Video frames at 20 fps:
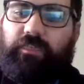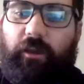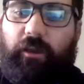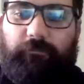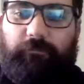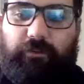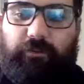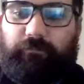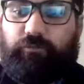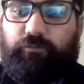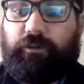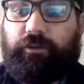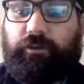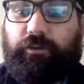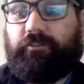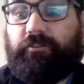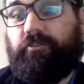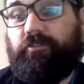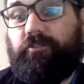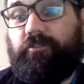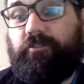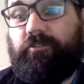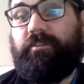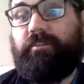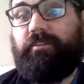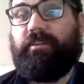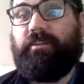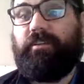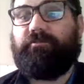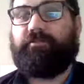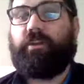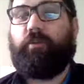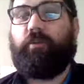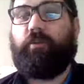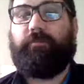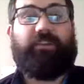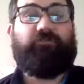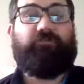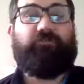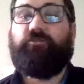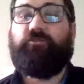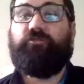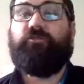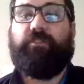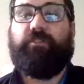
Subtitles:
I'm doing pretty good. I mean, it's going to be